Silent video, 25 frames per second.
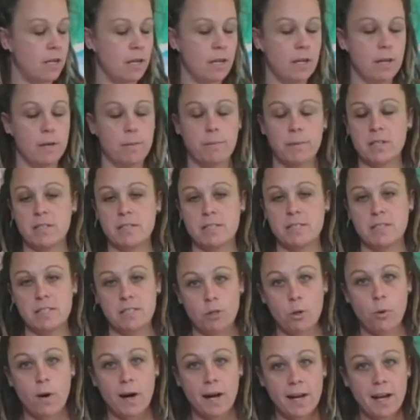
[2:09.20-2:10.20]
because it's
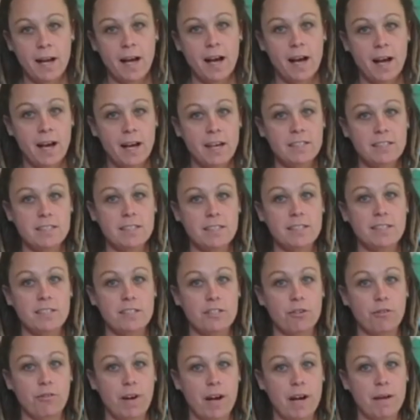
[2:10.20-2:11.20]
quite hard to
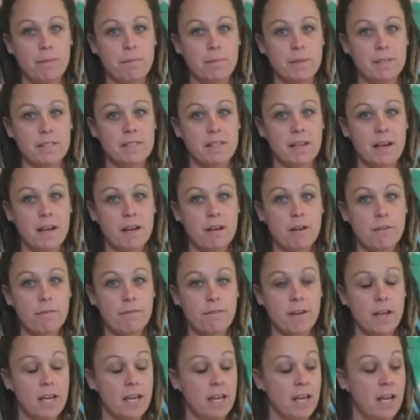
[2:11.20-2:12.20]
describe
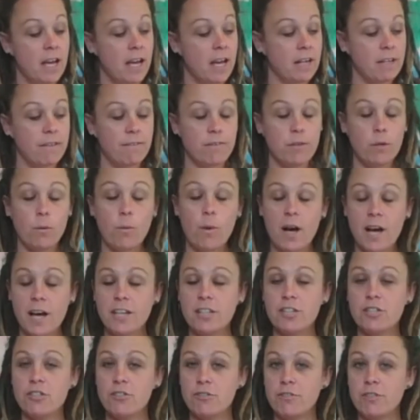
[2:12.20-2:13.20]
yourself, and if you
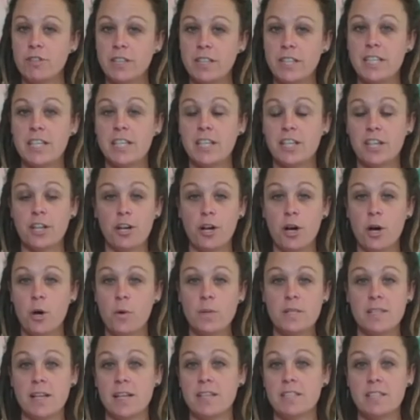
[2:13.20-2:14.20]
are struggling you could
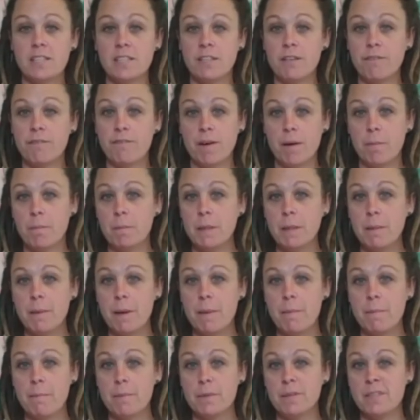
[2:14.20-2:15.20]
always ask your family
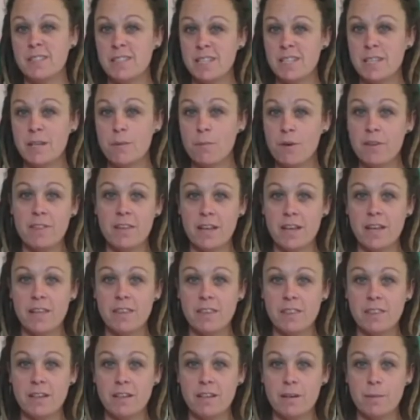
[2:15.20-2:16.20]
members, see what they
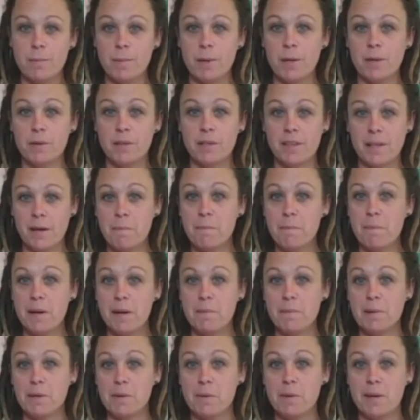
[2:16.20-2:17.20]
think about you, that
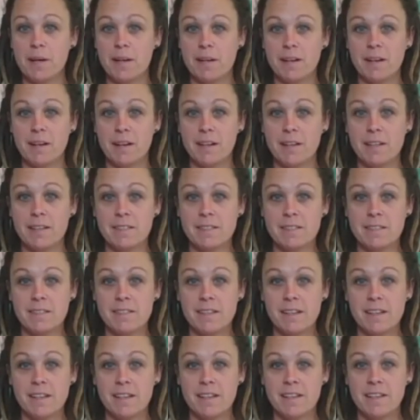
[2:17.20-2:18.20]
might be quite nice.
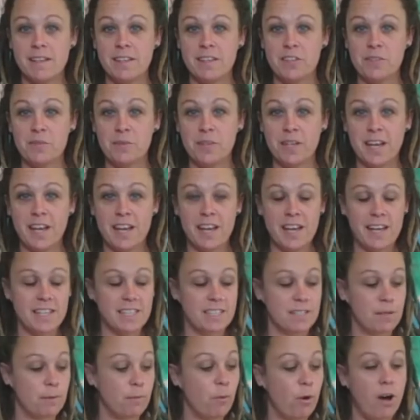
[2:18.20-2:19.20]
Okay,
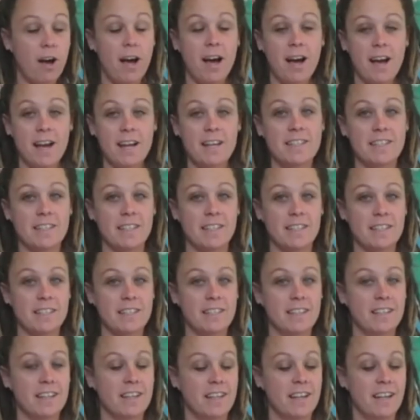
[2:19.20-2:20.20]
so what I
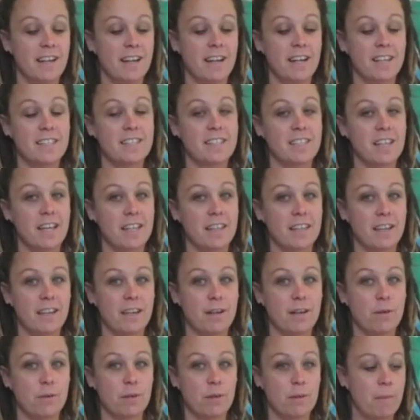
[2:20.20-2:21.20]
did, I sat
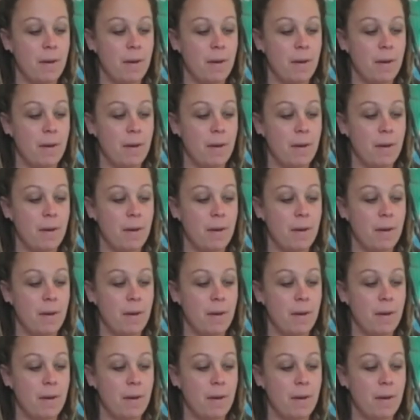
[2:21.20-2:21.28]
there with a